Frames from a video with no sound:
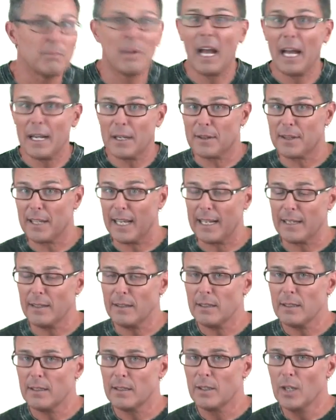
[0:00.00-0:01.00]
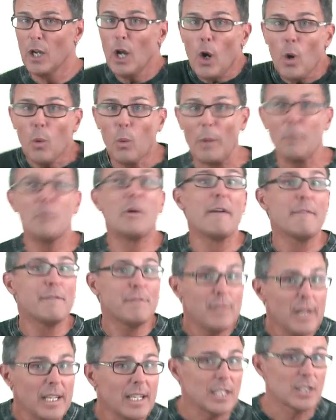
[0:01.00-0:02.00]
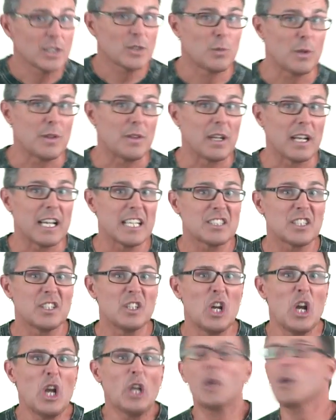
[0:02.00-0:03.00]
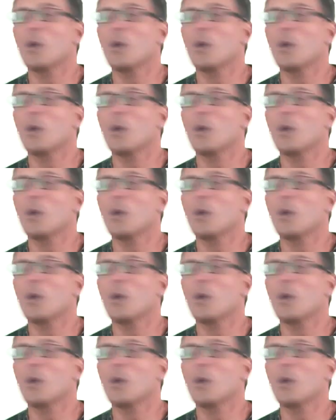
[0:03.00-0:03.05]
And then, when we're finished with the lesson, you